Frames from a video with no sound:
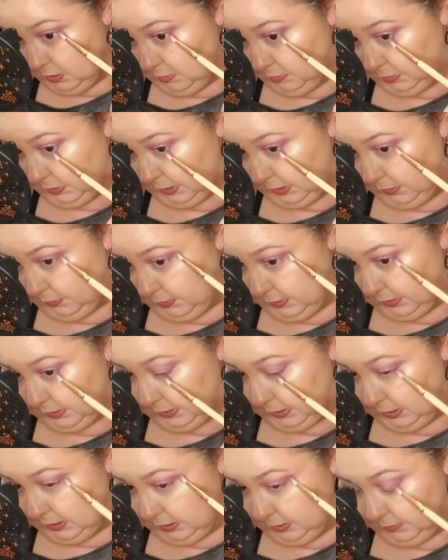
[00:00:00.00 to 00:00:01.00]
play with
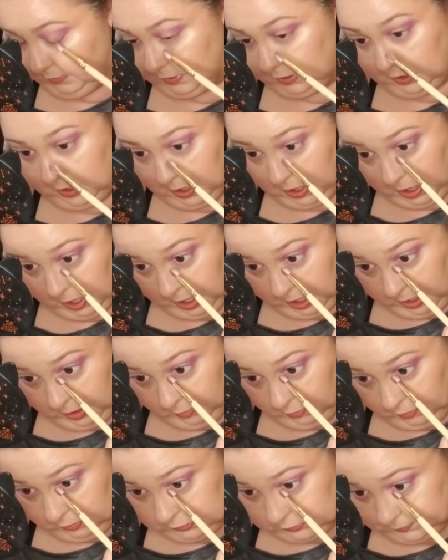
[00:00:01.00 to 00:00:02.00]
him, and
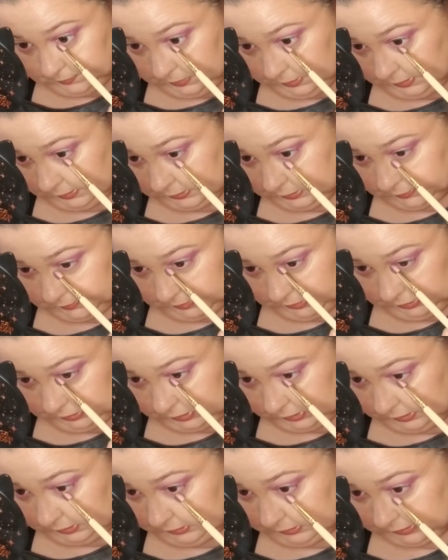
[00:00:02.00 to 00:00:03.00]
which my husband
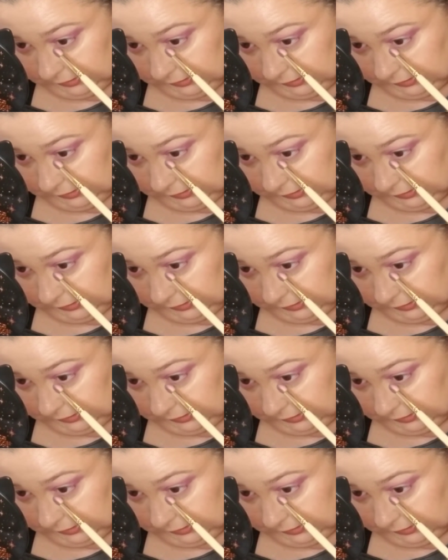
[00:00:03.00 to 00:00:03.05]
does